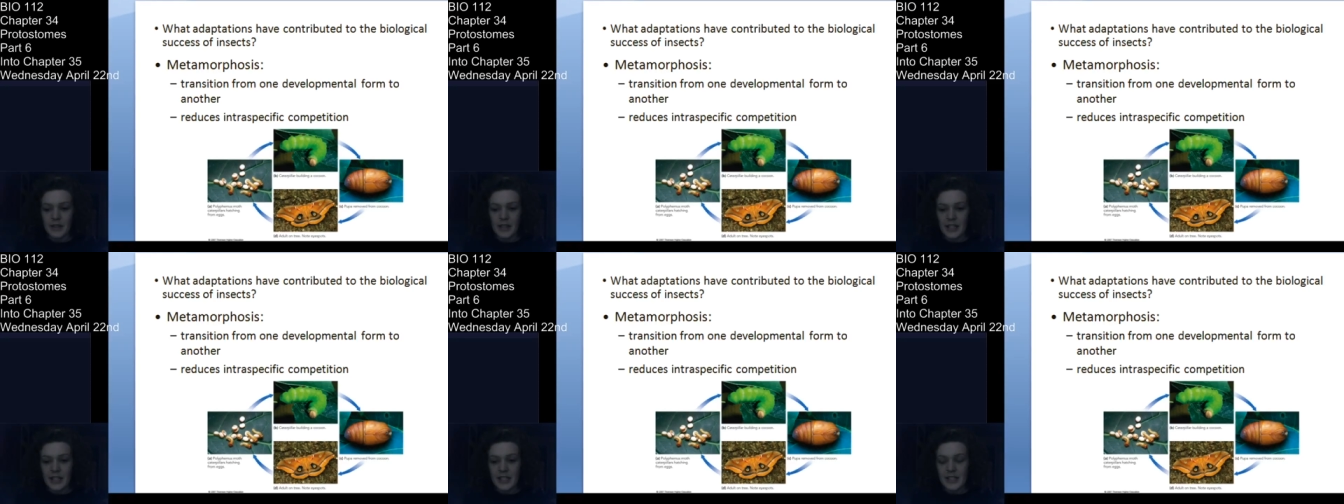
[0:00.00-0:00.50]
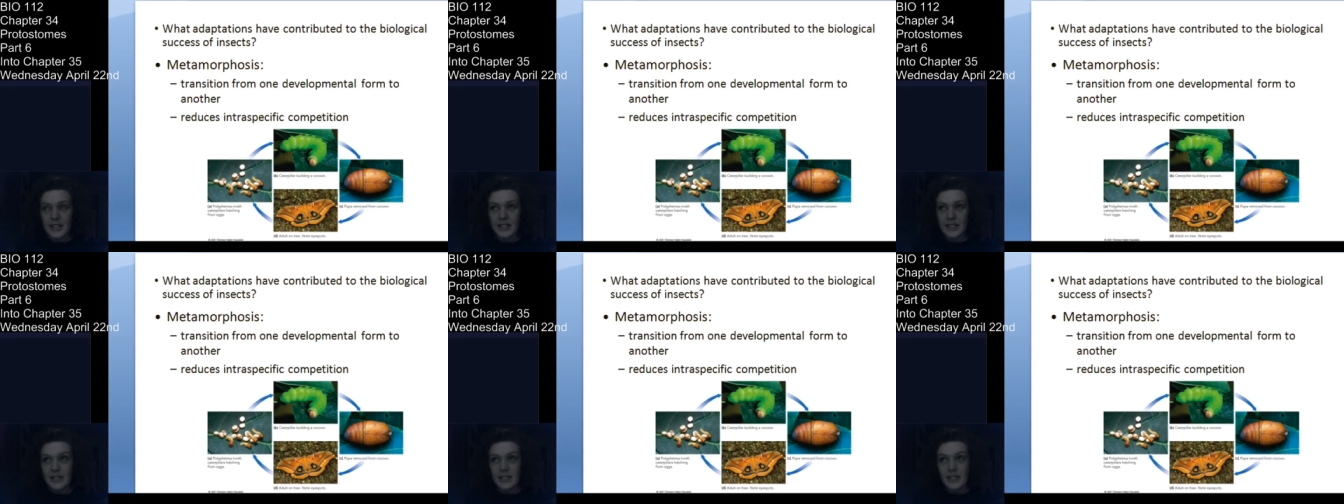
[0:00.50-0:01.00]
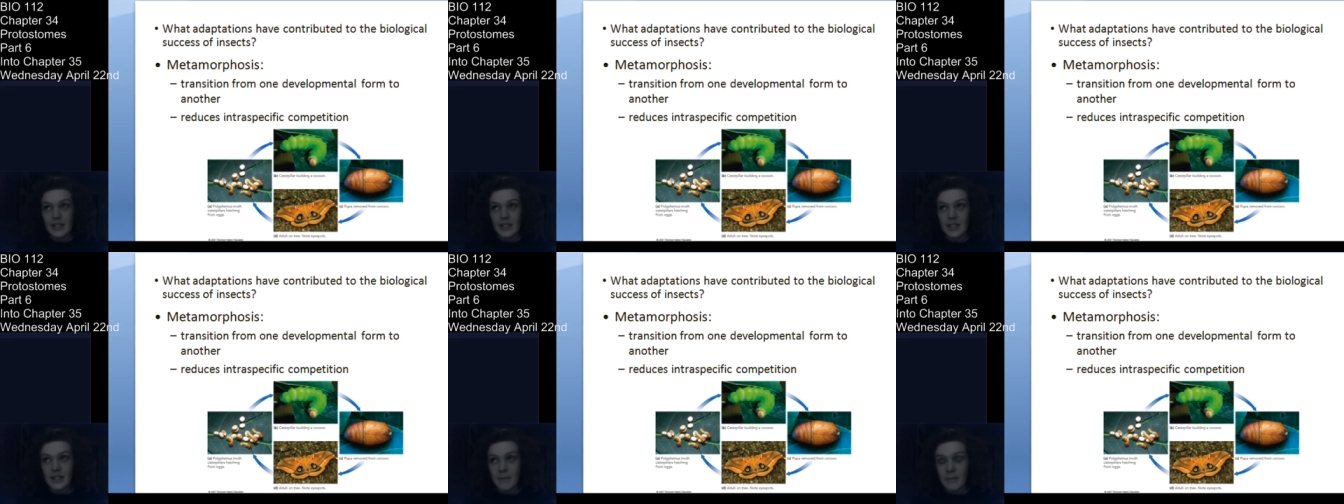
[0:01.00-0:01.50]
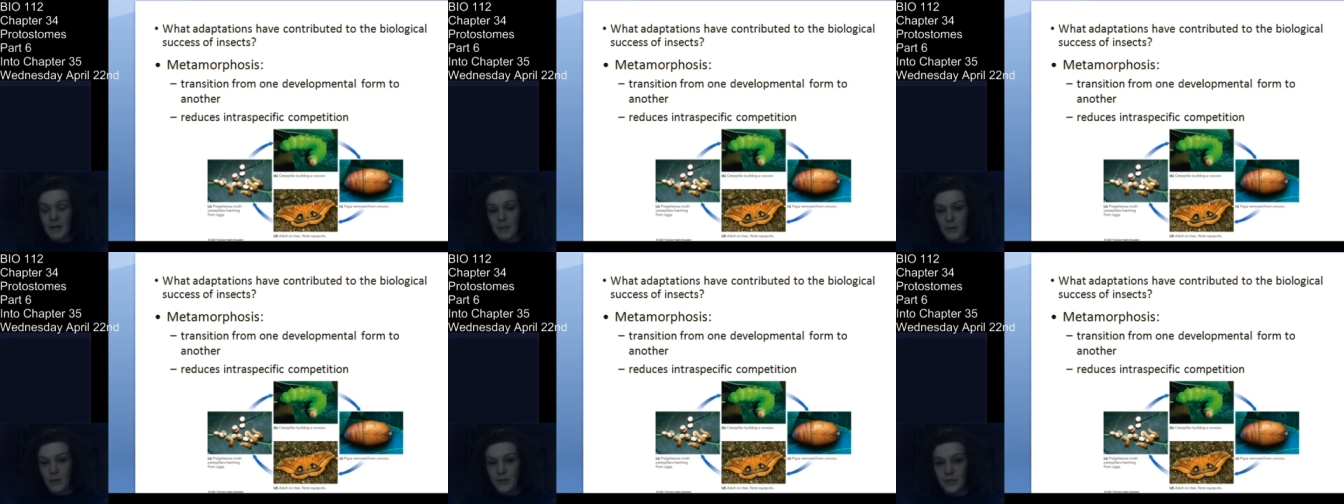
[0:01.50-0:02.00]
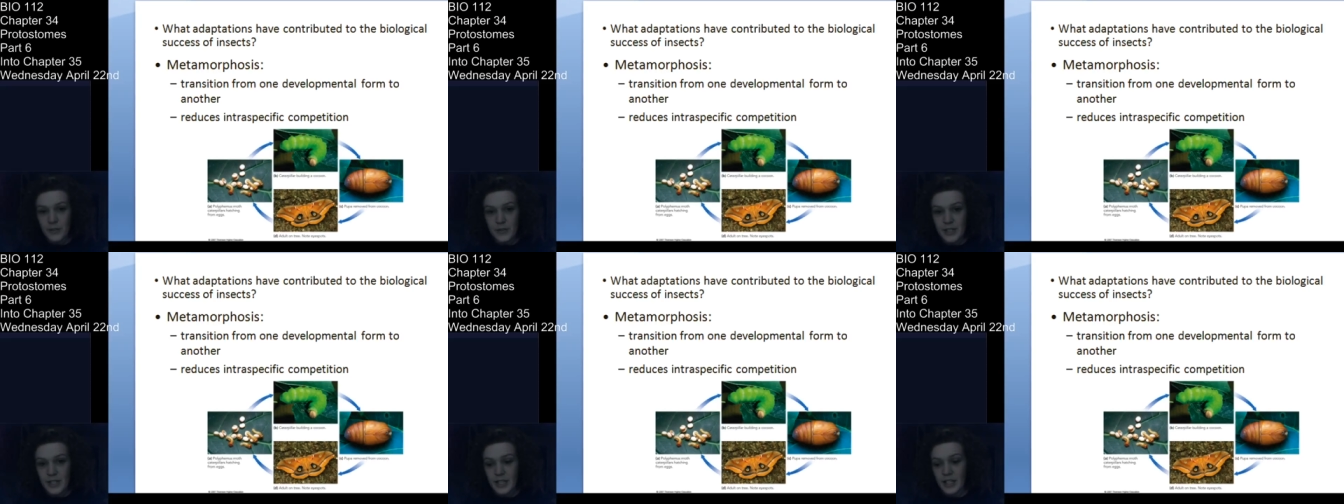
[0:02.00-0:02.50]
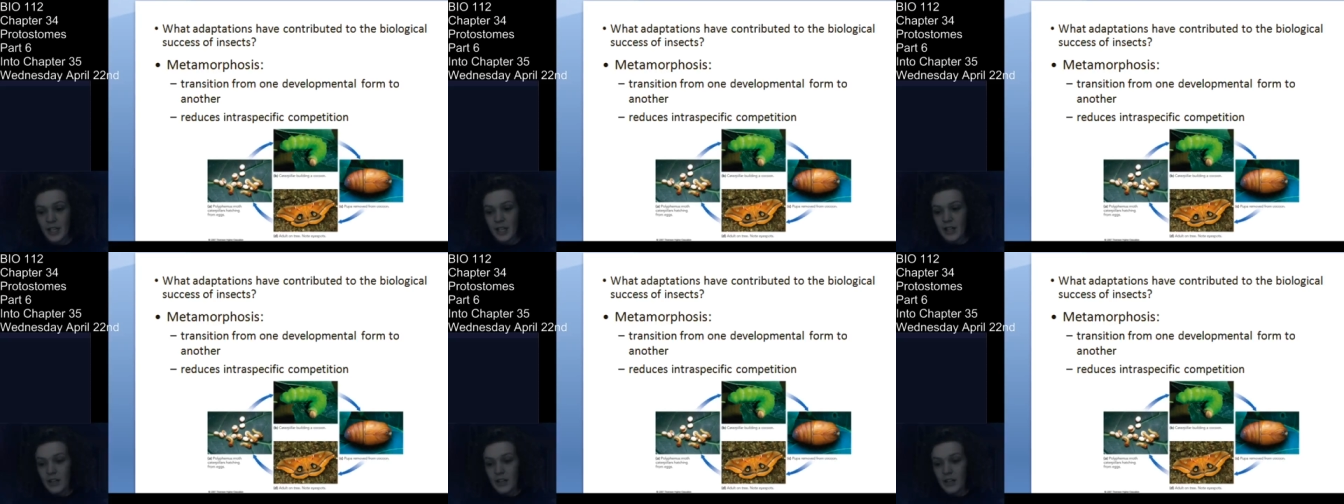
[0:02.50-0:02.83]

this metamorphosing